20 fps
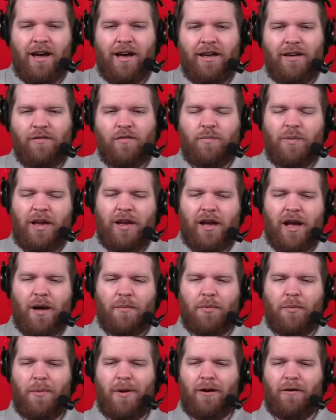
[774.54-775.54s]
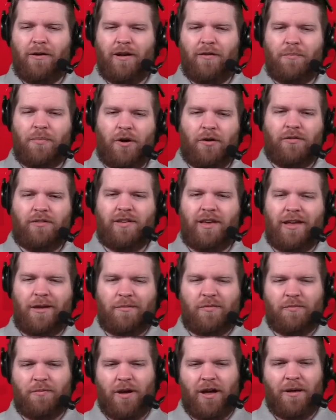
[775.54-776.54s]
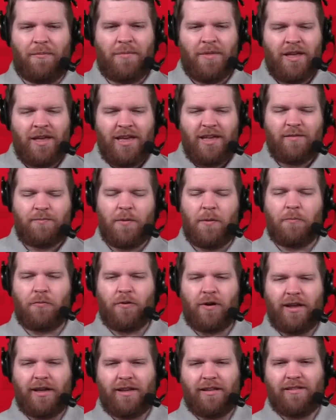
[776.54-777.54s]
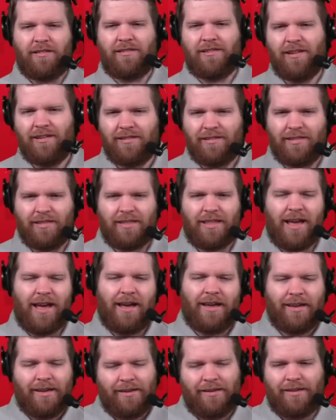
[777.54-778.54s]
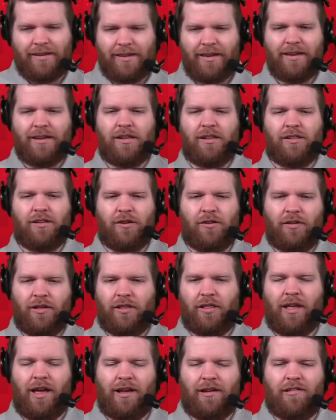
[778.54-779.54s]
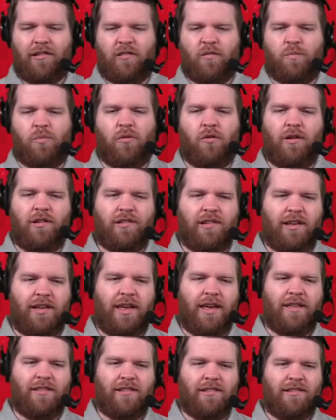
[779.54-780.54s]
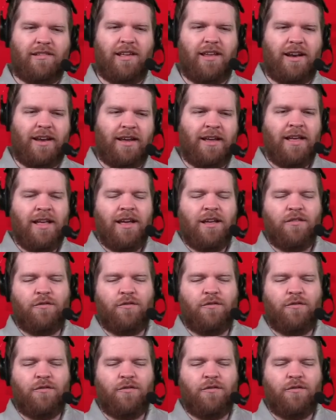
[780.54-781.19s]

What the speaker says: He was being complimentary of both teams, but he's been pretty consistent that. He clearly likes his boys in Kansas City.